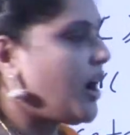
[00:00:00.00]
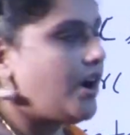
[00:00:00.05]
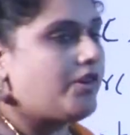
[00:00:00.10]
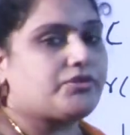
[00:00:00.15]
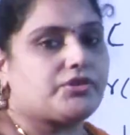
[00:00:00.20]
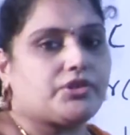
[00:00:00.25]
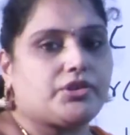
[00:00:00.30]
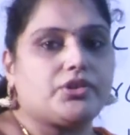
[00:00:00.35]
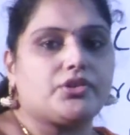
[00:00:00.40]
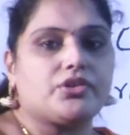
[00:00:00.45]
how
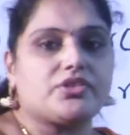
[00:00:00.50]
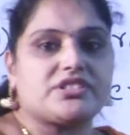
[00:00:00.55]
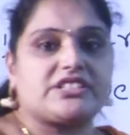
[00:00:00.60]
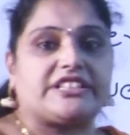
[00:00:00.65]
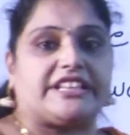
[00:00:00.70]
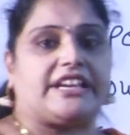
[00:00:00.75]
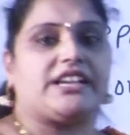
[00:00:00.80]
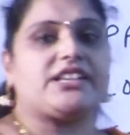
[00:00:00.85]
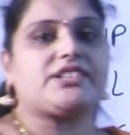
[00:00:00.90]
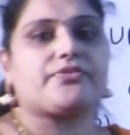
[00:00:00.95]
to use
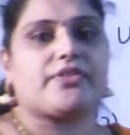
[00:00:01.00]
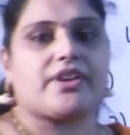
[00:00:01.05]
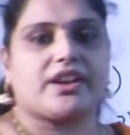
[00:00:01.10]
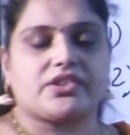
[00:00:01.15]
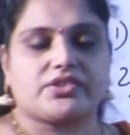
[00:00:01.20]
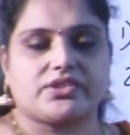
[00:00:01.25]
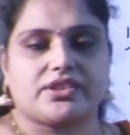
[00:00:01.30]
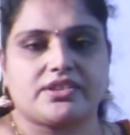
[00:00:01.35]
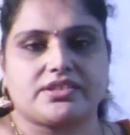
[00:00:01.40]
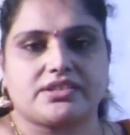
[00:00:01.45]
these
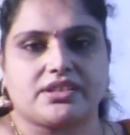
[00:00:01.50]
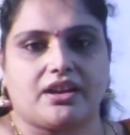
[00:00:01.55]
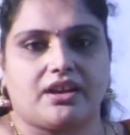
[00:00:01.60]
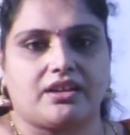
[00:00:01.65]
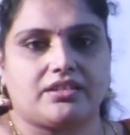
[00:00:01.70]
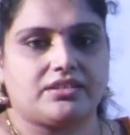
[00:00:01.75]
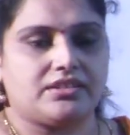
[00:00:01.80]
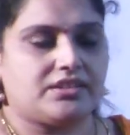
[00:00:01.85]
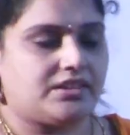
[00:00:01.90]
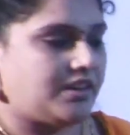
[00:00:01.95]
functions
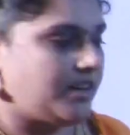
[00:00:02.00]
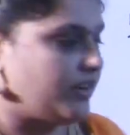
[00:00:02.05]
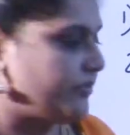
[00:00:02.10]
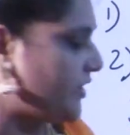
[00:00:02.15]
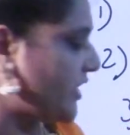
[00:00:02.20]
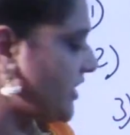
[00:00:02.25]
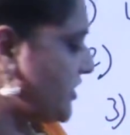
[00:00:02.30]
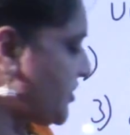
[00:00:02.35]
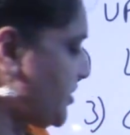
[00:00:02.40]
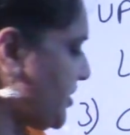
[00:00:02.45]
on our
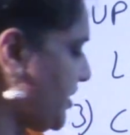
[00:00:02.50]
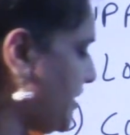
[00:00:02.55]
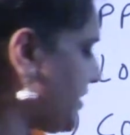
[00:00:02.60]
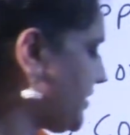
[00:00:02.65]
worksheet.